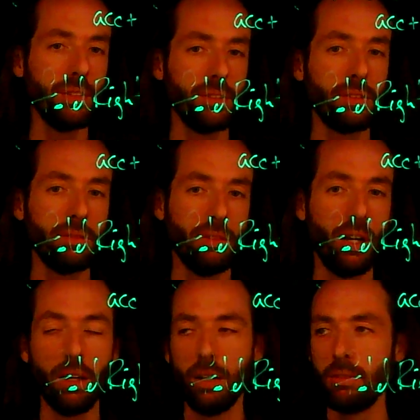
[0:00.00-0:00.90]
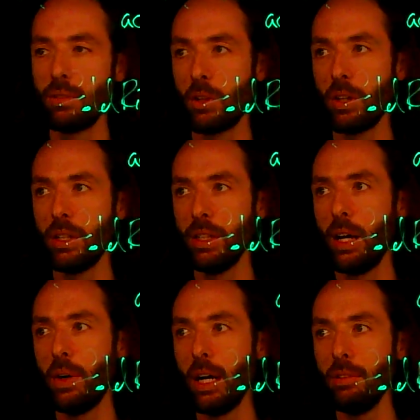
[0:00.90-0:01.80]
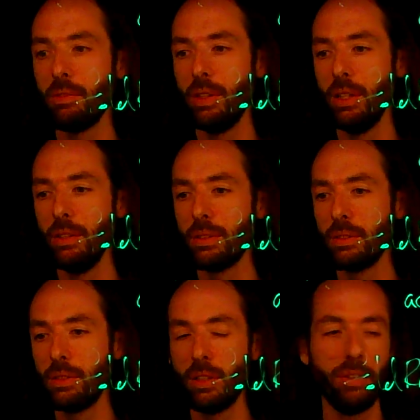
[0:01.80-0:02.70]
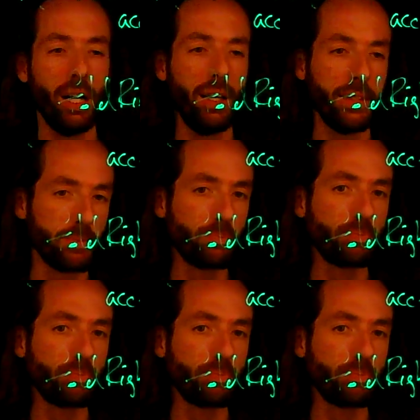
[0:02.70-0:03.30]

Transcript: us, or according to how f is defined.